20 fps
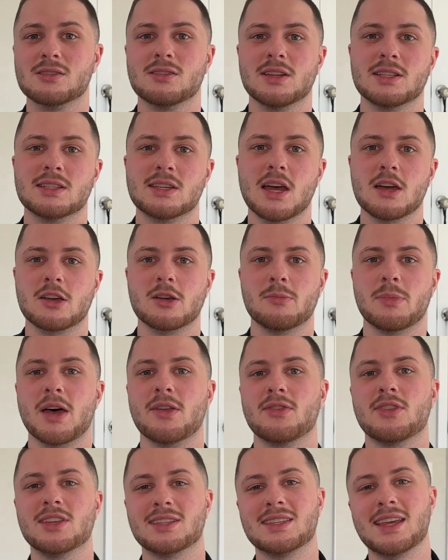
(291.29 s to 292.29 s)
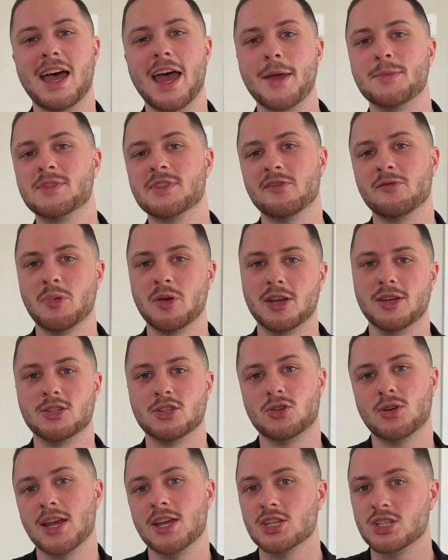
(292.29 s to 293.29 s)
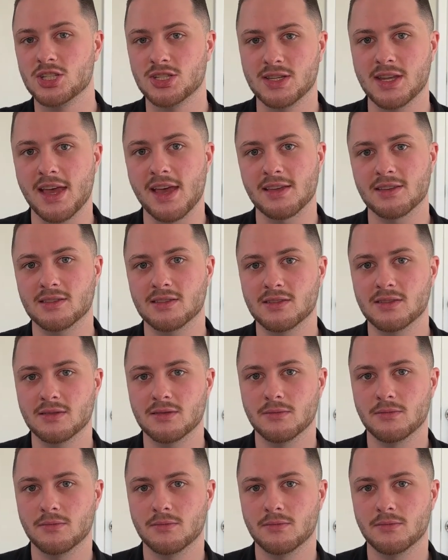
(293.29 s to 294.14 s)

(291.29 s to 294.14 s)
let's talk about the types of penetration tests.